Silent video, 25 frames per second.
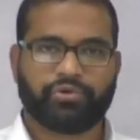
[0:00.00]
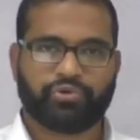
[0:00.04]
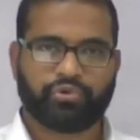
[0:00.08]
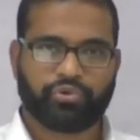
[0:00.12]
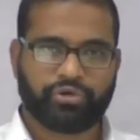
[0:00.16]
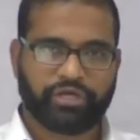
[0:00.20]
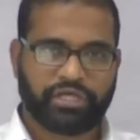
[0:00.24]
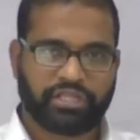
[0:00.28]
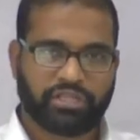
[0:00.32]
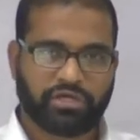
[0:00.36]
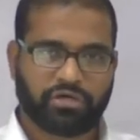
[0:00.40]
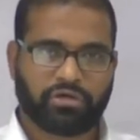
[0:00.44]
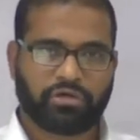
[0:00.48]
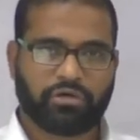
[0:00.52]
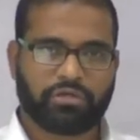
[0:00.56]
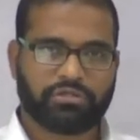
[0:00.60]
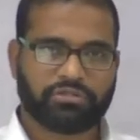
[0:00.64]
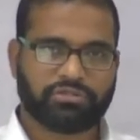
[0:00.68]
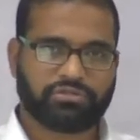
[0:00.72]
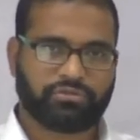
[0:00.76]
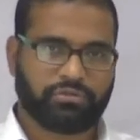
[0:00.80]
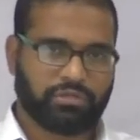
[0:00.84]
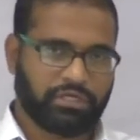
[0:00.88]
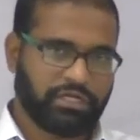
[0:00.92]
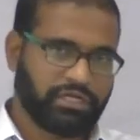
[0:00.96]
today the
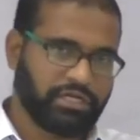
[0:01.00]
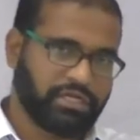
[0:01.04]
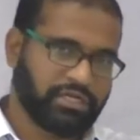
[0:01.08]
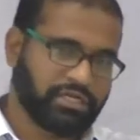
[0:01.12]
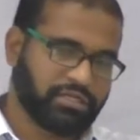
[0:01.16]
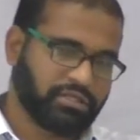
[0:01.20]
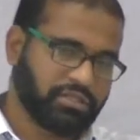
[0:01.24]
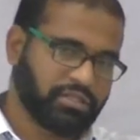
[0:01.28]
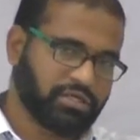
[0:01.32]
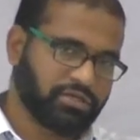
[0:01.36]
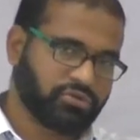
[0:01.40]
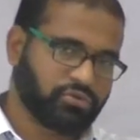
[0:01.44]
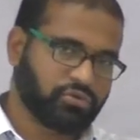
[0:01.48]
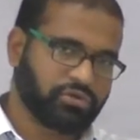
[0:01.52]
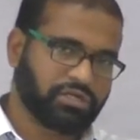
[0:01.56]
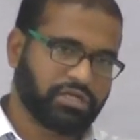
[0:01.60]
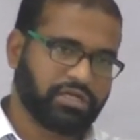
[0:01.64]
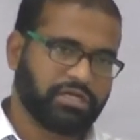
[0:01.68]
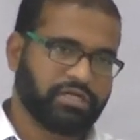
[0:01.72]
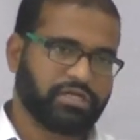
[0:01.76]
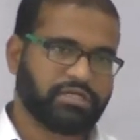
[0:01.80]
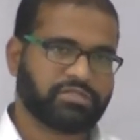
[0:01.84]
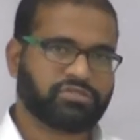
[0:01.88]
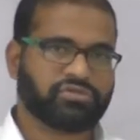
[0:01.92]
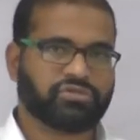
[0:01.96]
indian the total
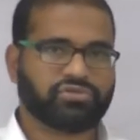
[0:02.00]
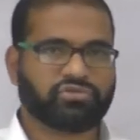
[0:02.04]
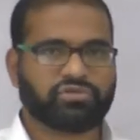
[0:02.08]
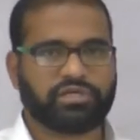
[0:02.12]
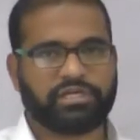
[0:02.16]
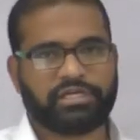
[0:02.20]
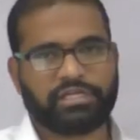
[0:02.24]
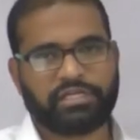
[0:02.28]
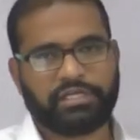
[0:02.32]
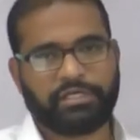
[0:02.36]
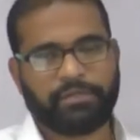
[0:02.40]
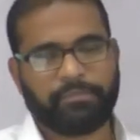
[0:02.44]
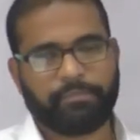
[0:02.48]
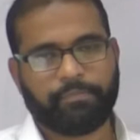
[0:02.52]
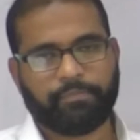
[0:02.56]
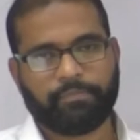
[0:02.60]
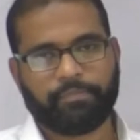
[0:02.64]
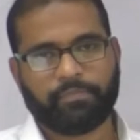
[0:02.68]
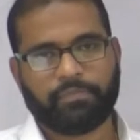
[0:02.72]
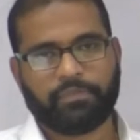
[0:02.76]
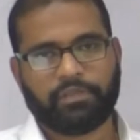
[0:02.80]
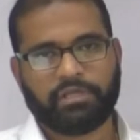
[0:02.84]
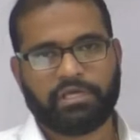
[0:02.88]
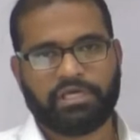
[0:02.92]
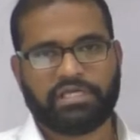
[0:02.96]
indian society
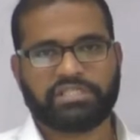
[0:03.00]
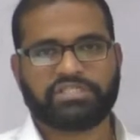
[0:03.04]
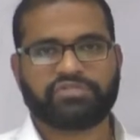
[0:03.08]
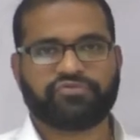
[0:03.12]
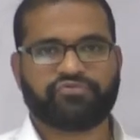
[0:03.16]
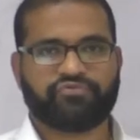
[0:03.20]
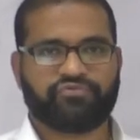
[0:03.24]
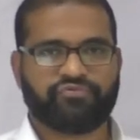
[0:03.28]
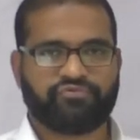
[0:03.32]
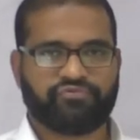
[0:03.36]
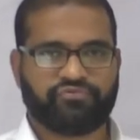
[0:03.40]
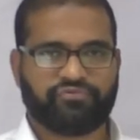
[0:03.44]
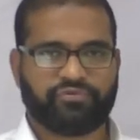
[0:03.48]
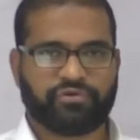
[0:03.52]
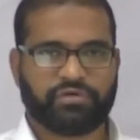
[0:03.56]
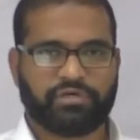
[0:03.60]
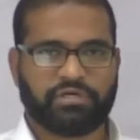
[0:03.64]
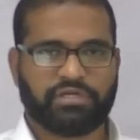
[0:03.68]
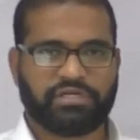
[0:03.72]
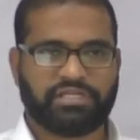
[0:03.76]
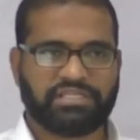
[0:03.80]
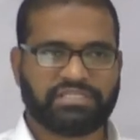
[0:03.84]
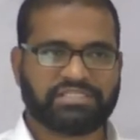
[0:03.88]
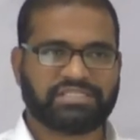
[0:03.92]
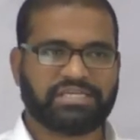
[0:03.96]
is
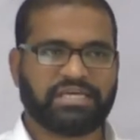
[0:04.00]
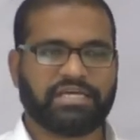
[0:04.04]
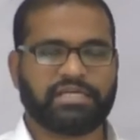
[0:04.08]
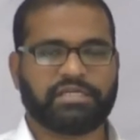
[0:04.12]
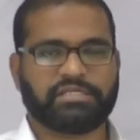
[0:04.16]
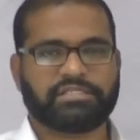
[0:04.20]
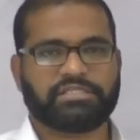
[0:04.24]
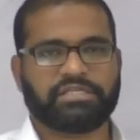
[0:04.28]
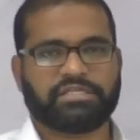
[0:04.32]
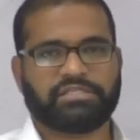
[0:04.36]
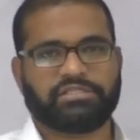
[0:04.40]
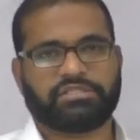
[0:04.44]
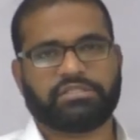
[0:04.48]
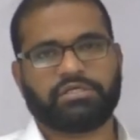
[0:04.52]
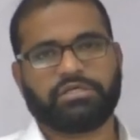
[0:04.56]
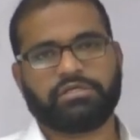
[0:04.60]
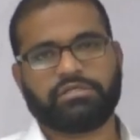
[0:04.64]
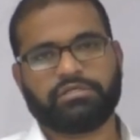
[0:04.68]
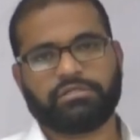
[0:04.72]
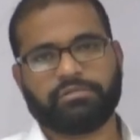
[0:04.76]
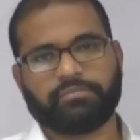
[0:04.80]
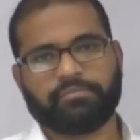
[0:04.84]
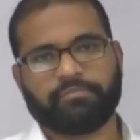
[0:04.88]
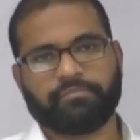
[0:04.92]
designed such that